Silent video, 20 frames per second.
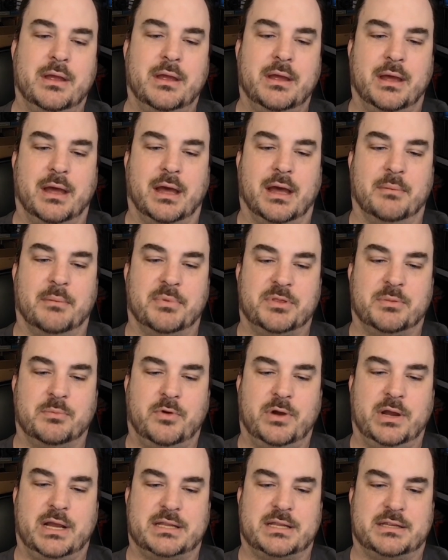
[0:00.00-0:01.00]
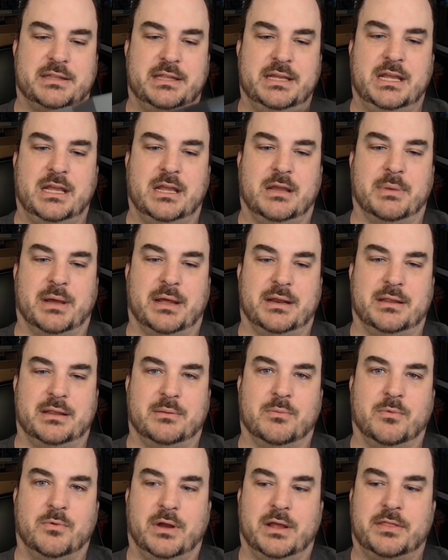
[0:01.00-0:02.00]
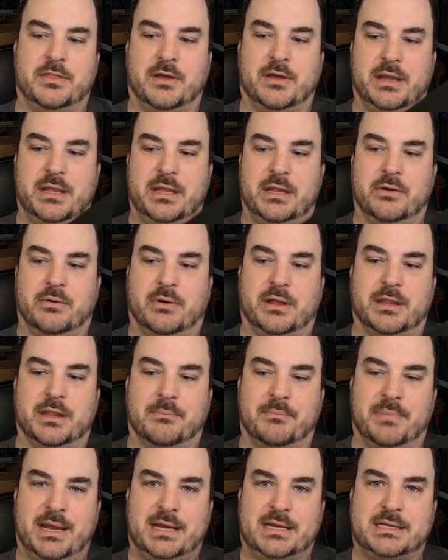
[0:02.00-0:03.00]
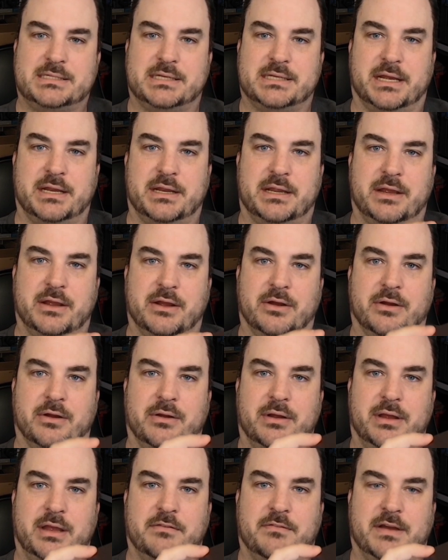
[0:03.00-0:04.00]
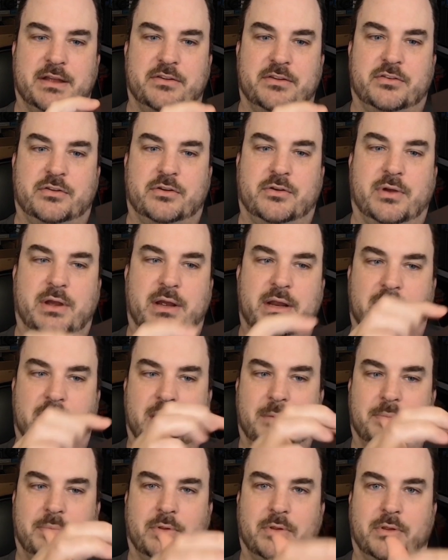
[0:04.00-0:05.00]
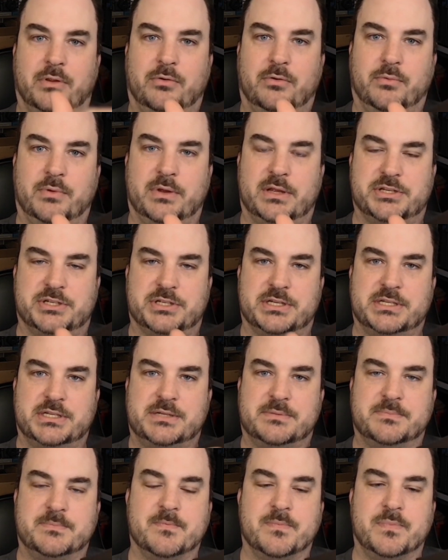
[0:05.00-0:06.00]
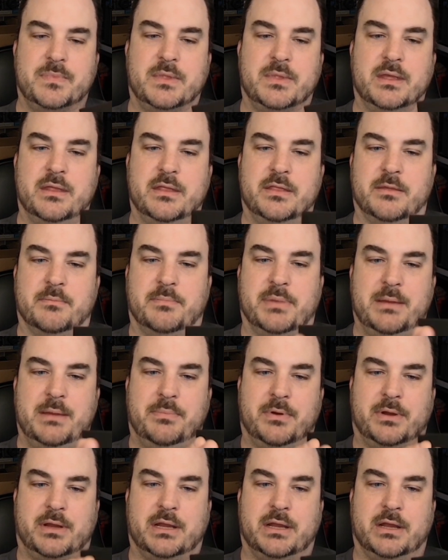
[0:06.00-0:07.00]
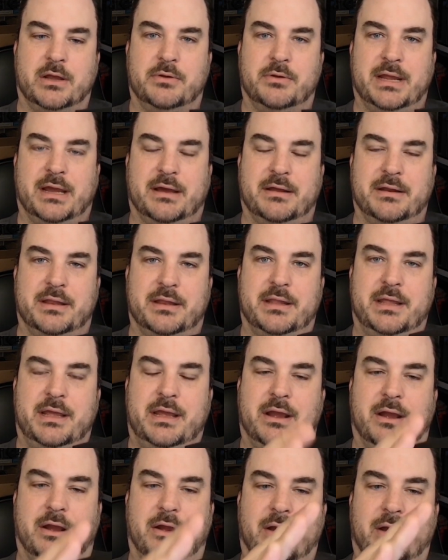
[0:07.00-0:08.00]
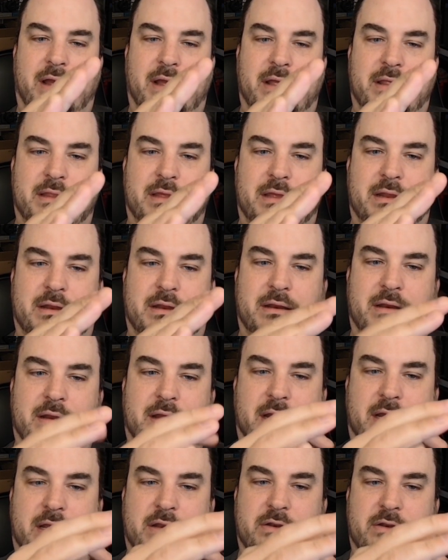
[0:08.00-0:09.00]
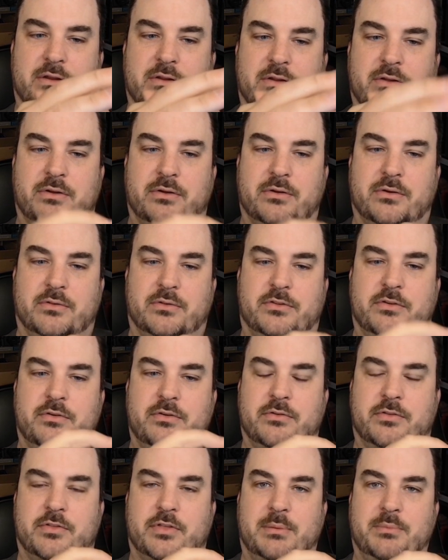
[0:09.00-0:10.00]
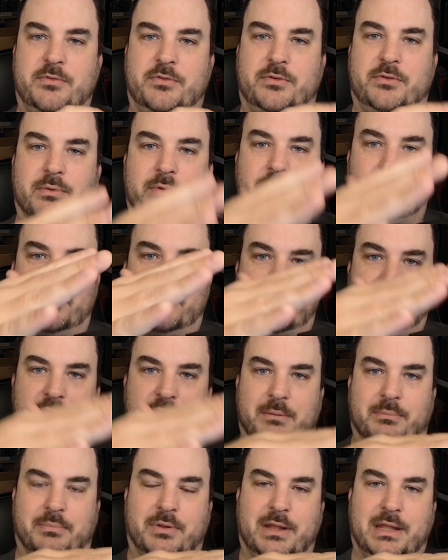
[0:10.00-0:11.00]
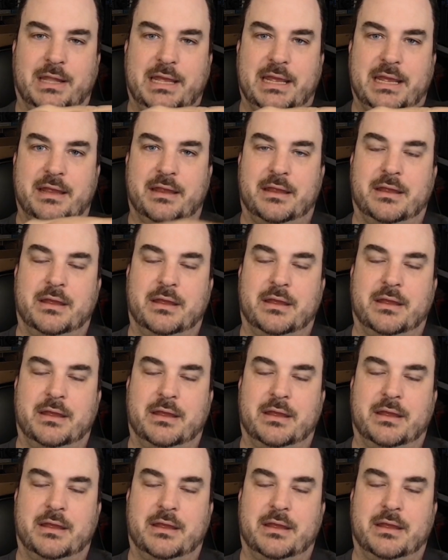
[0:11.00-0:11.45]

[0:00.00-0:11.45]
But the more I got to thinking about it, the more I thought, on the back side here, if I just create a couple little ridges, the paper can go down in there, and then I can do 2 thumb screws and a plate